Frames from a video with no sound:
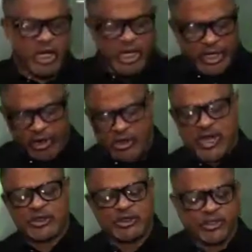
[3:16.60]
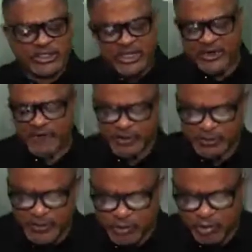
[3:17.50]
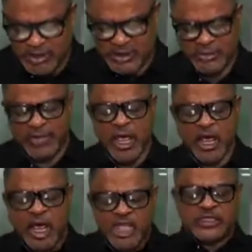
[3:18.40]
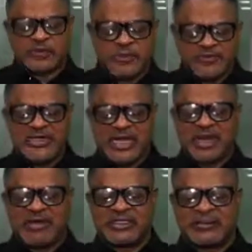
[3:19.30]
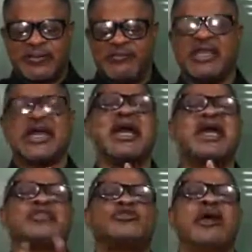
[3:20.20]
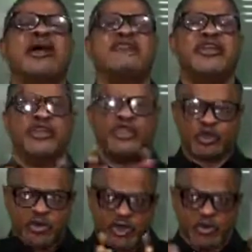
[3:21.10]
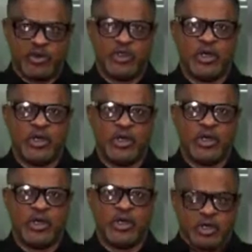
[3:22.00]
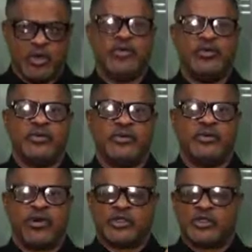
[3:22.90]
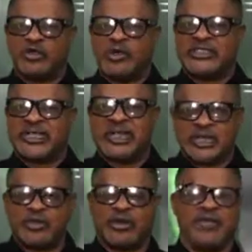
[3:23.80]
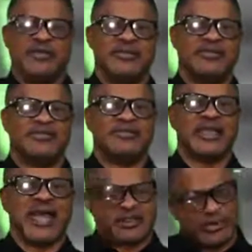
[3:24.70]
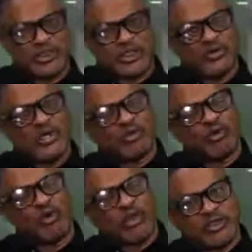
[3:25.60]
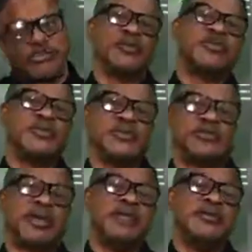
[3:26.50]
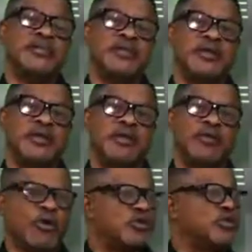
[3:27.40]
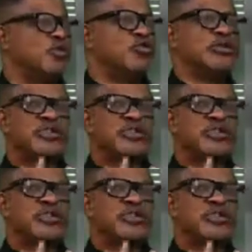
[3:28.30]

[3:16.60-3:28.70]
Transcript: in order to seek for spiritual things. God's spirit and our spirit has to have a union. You know, what you know intellectually has to be subject to what you know spiritually. What looks